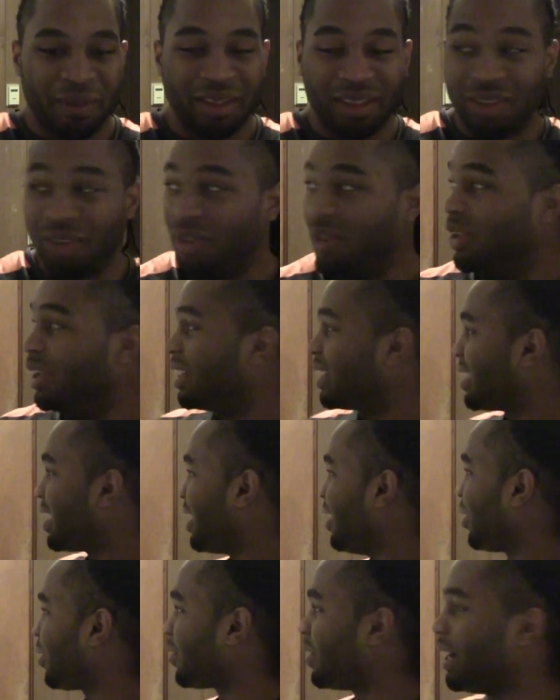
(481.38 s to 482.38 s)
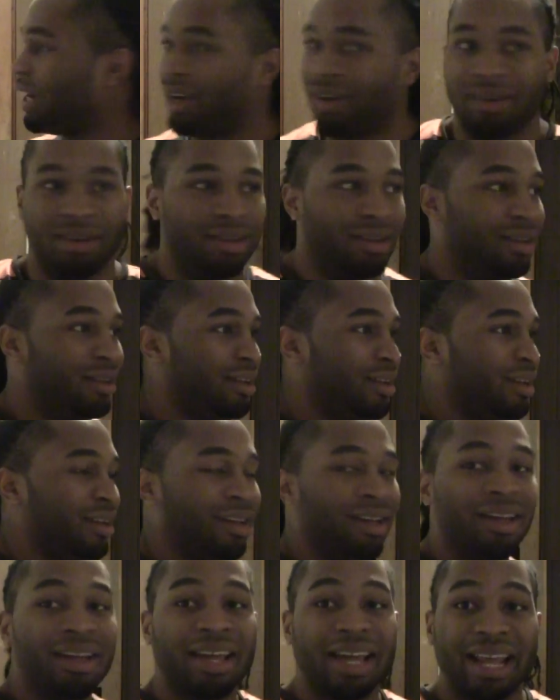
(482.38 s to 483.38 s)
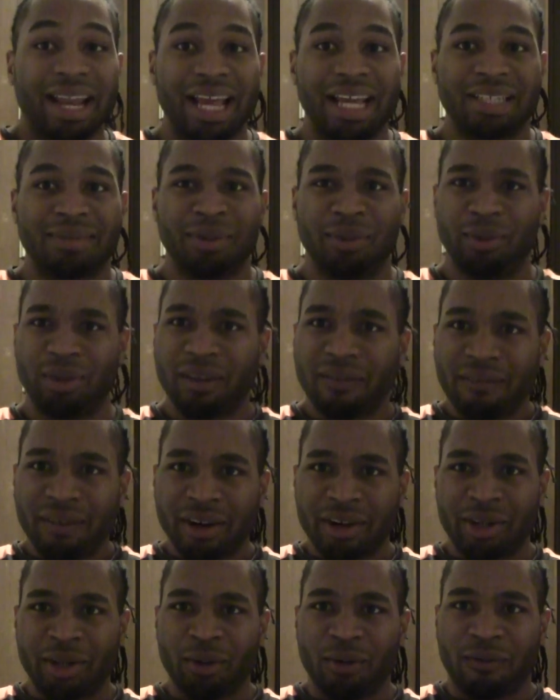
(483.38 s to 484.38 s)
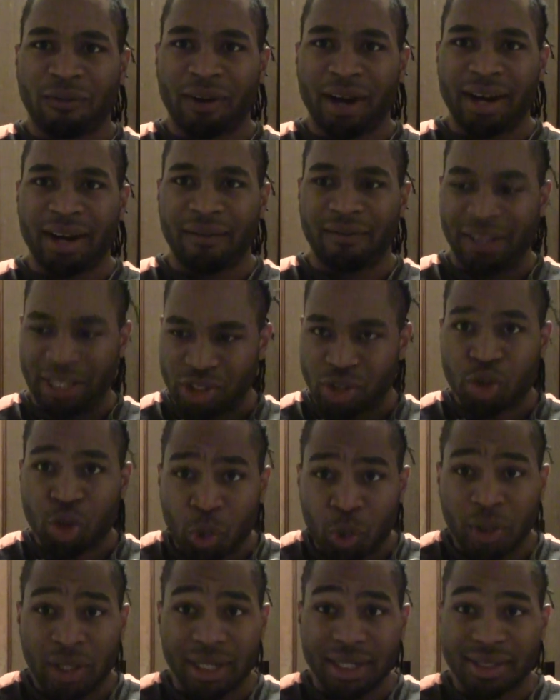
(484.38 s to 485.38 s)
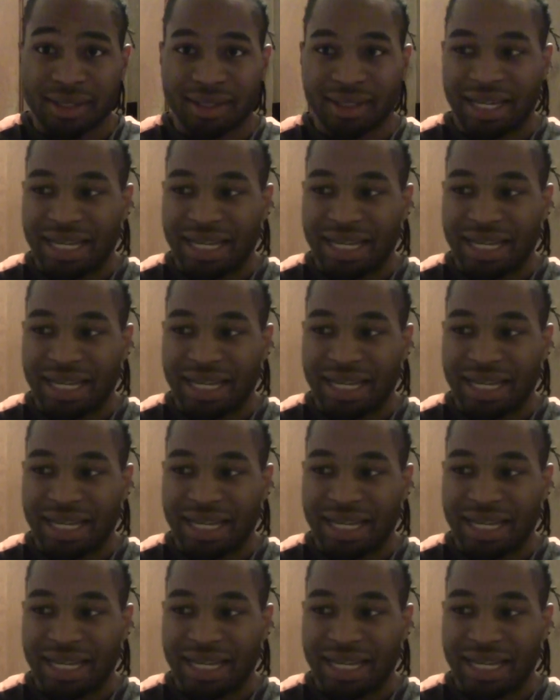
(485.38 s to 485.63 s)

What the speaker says: look around, and ask me, what the fuck are you afraid of? Let's do this.